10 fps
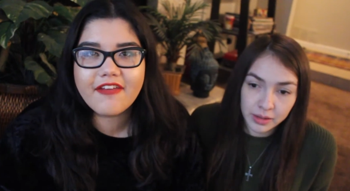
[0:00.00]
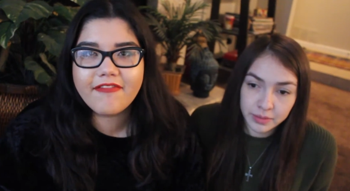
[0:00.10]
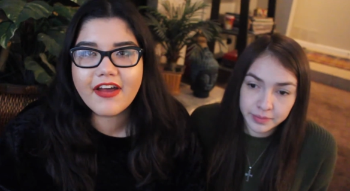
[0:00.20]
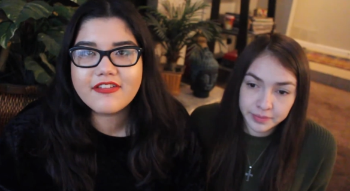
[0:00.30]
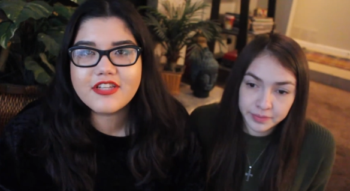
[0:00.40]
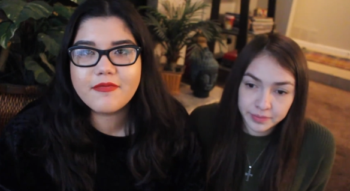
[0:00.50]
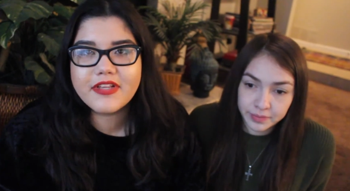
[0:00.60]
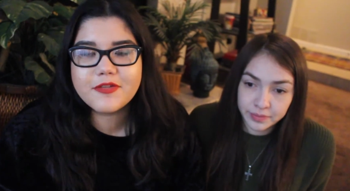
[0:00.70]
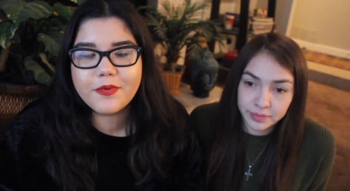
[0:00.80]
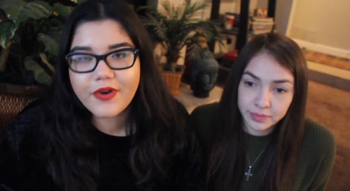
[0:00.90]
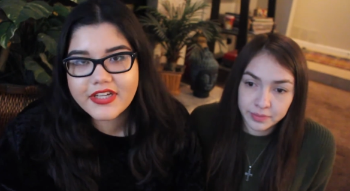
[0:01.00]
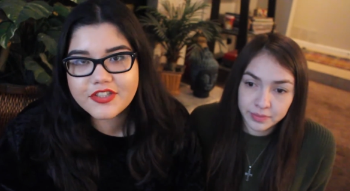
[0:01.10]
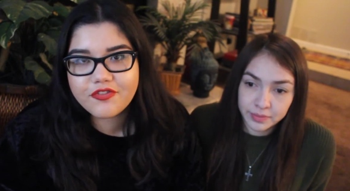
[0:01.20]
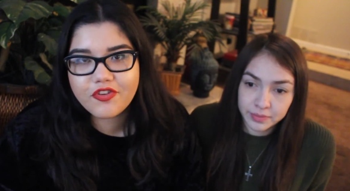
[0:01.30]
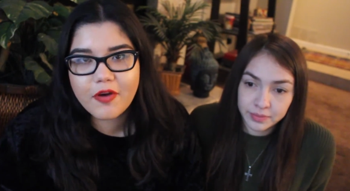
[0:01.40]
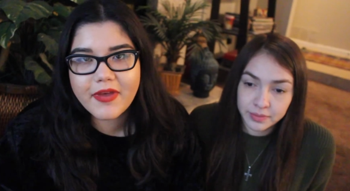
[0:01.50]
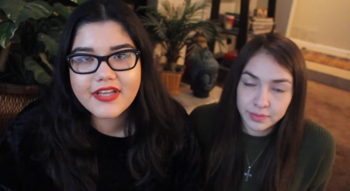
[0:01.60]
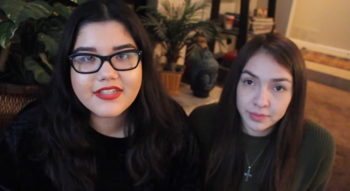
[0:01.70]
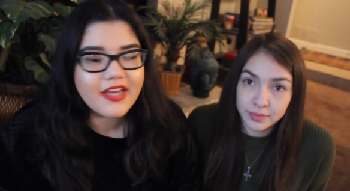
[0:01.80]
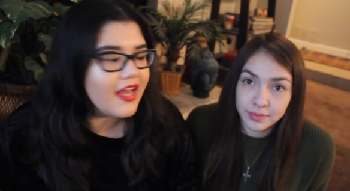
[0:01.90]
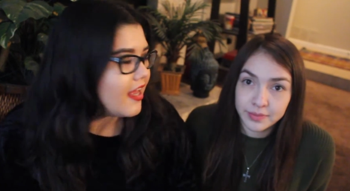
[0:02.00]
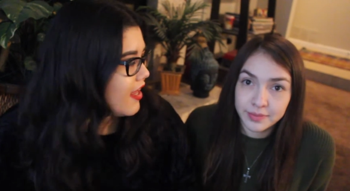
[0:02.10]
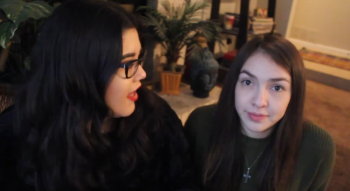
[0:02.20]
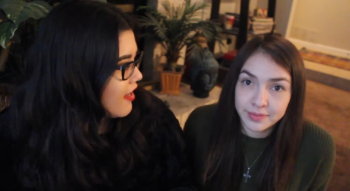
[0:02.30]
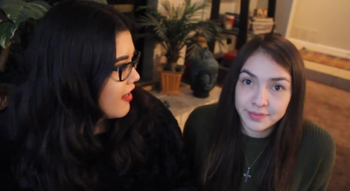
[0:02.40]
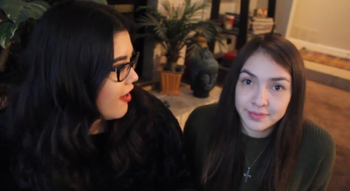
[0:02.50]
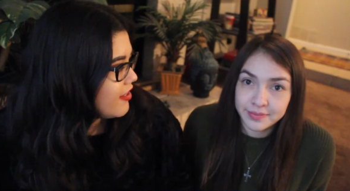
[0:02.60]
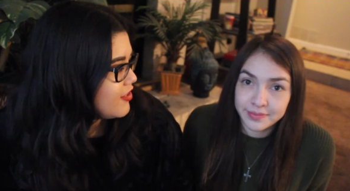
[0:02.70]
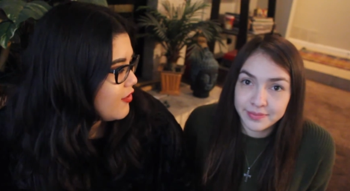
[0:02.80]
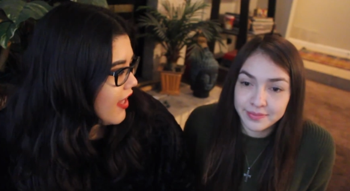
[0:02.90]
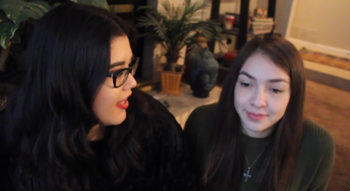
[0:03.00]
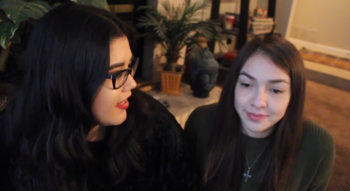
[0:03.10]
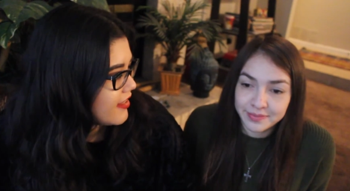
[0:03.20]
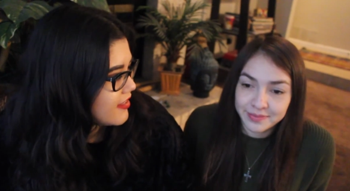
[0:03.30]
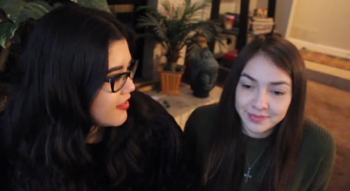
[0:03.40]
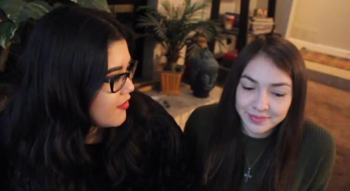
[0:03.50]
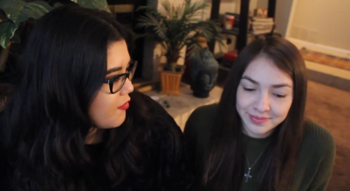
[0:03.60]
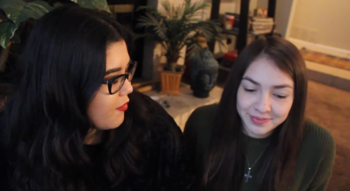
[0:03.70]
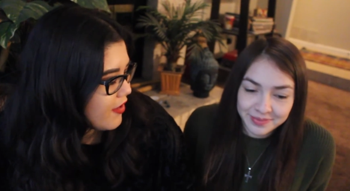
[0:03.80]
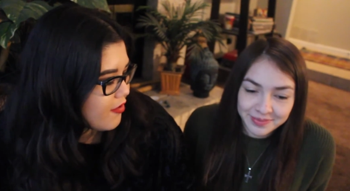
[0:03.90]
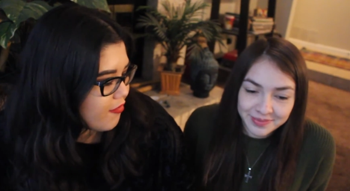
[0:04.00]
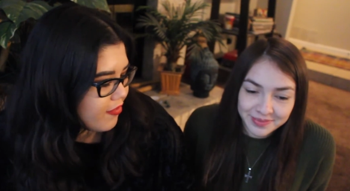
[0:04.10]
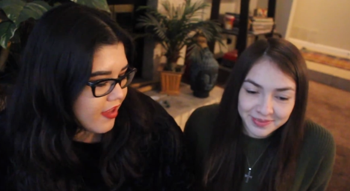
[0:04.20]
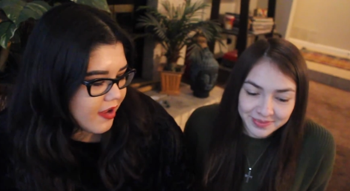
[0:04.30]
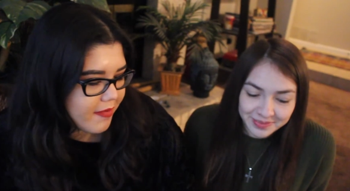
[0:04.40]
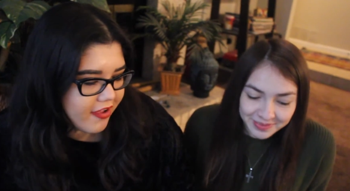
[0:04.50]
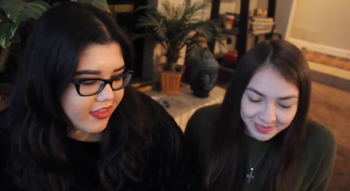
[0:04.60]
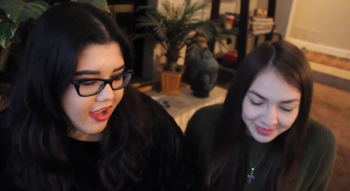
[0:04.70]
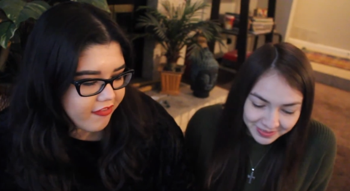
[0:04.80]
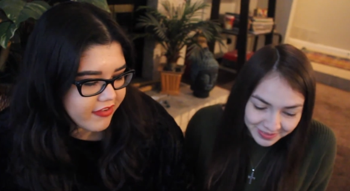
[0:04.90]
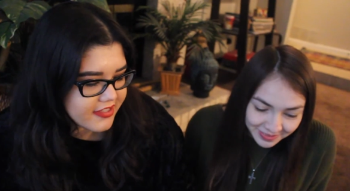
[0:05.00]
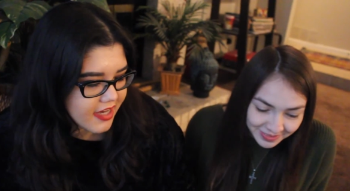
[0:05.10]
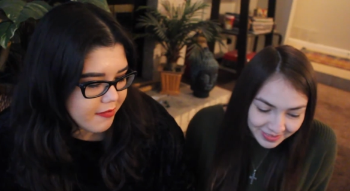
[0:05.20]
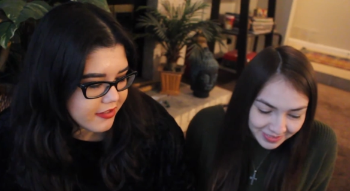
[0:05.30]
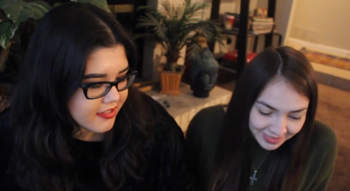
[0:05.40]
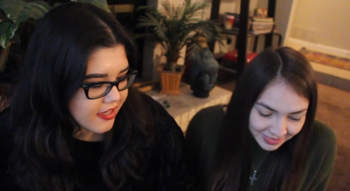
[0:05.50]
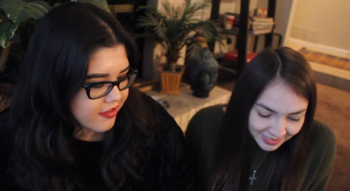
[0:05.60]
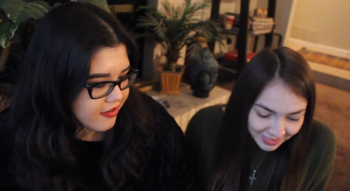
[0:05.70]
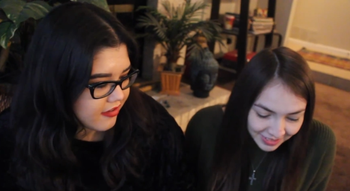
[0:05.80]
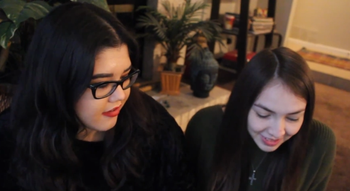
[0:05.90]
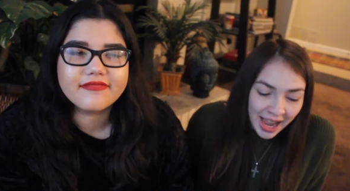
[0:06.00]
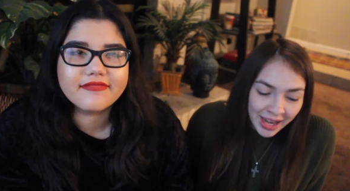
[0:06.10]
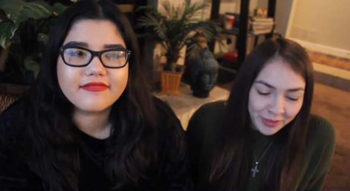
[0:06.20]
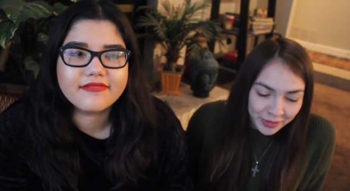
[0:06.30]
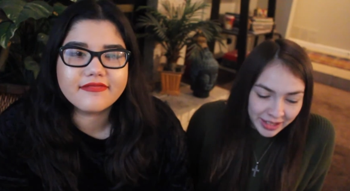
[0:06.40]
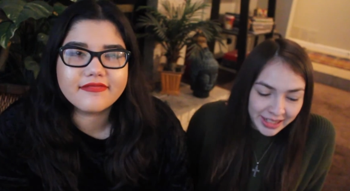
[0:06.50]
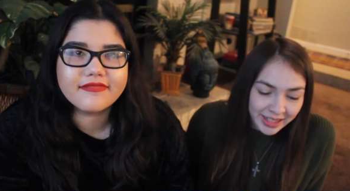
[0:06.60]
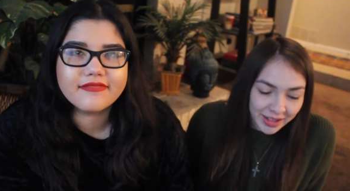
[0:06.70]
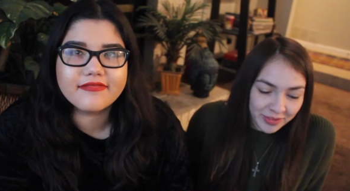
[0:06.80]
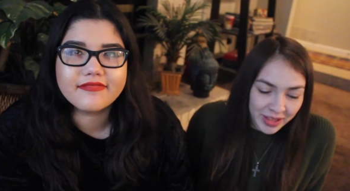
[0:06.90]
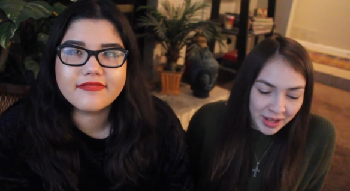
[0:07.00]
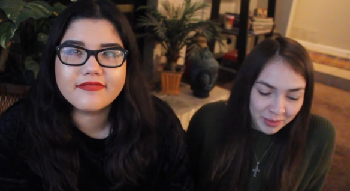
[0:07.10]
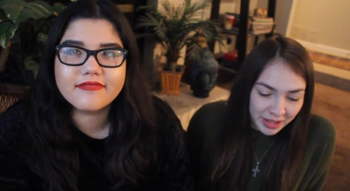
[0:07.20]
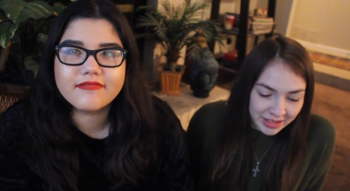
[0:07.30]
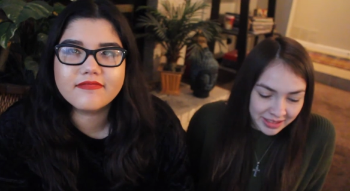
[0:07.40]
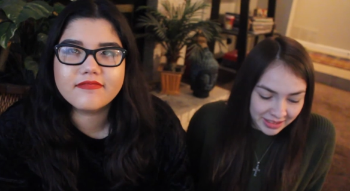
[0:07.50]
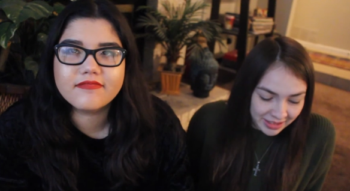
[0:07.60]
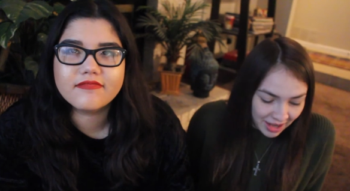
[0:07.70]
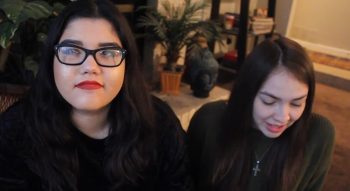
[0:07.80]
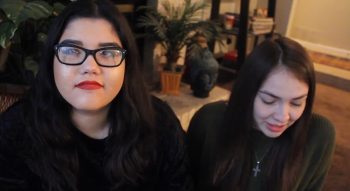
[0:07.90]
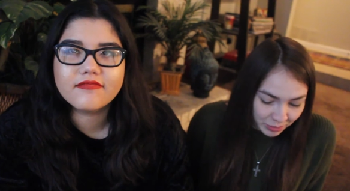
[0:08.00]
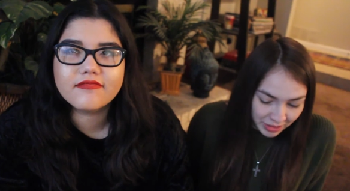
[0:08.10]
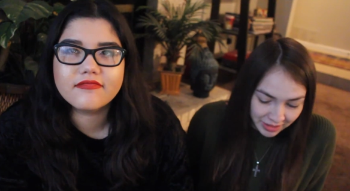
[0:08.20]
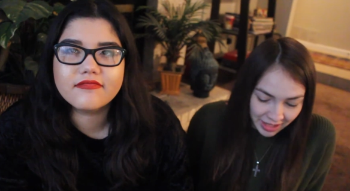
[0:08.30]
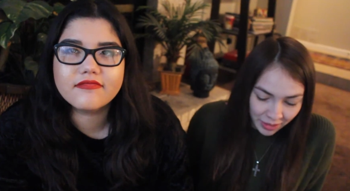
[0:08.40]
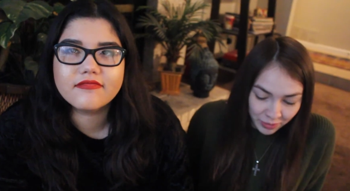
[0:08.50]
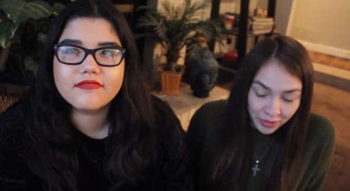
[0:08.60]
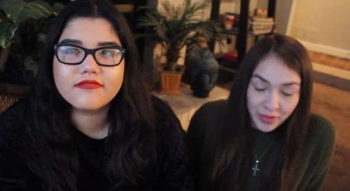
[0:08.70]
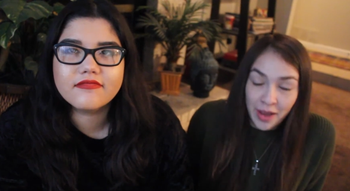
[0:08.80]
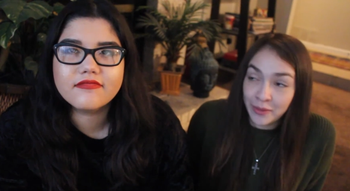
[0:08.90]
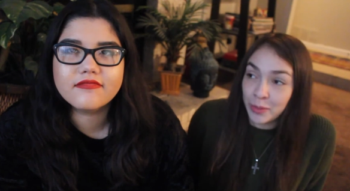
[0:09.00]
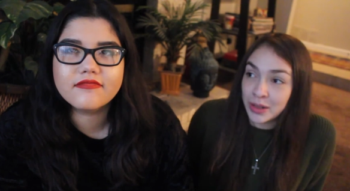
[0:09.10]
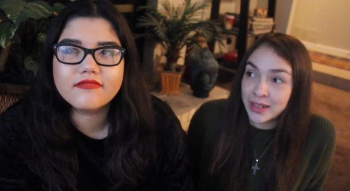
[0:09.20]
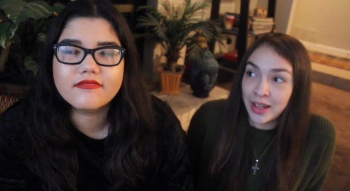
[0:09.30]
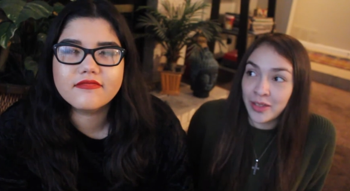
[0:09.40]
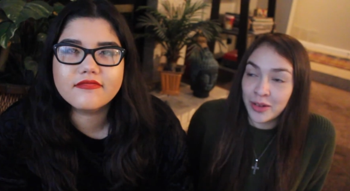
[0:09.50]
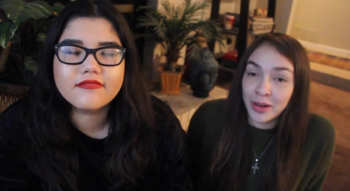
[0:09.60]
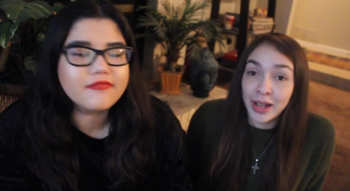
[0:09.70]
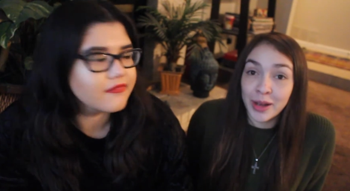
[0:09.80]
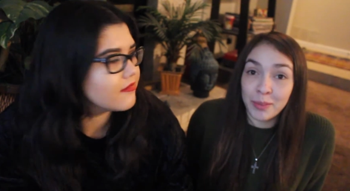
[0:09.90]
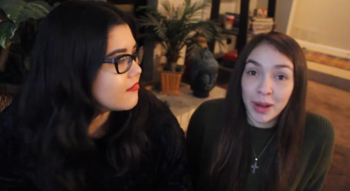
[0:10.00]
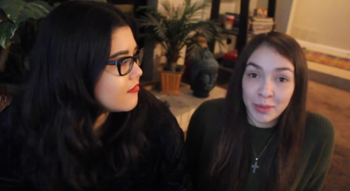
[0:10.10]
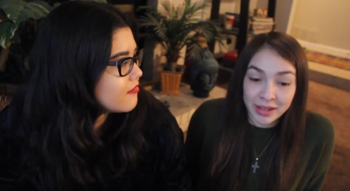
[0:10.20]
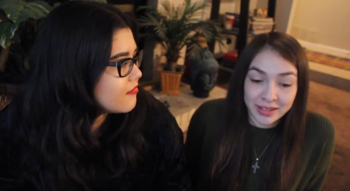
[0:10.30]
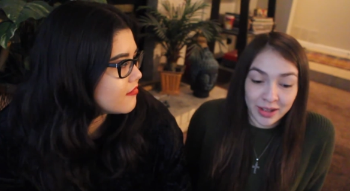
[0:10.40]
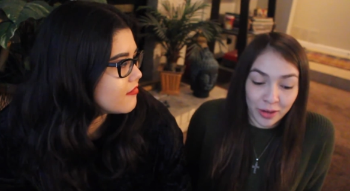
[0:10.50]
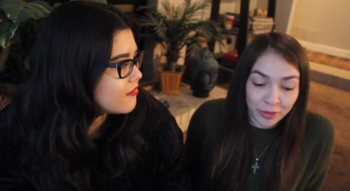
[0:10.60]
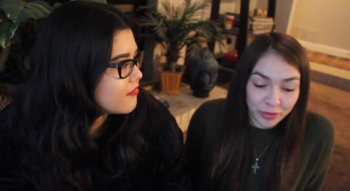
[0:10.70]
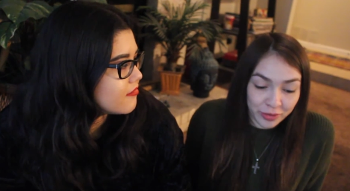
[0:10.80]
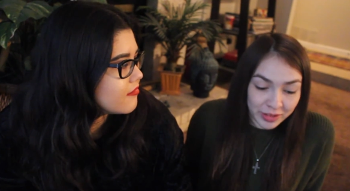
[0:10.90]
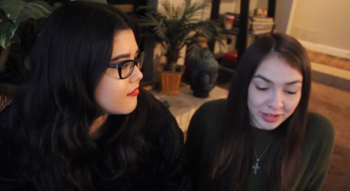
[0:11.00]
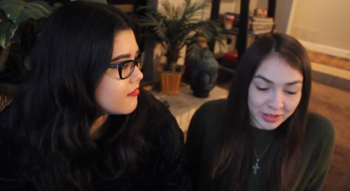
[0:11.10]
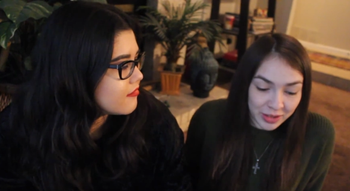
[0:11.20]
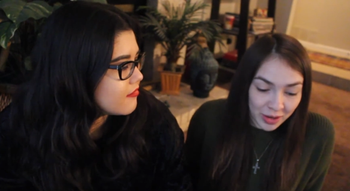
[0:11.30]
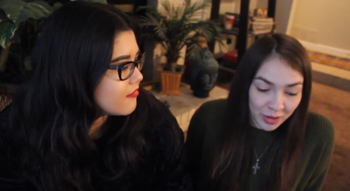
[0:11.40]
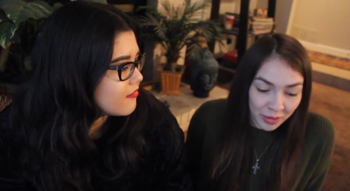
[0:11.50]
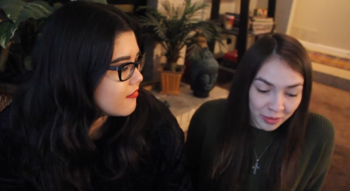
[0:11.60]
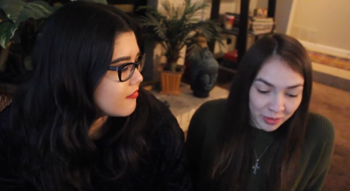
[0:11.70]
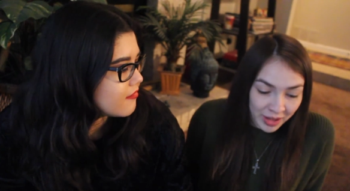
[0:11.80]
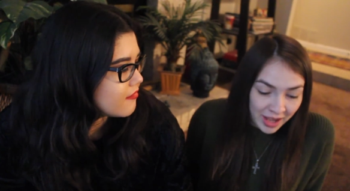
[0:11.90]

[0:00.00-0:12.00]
Speaker 1: and found some inspiration from it. How did you like it? What do you think about the outfits that I put together?
Speaker 2: I really love them. It's not something that I would have ever put together like by myself. So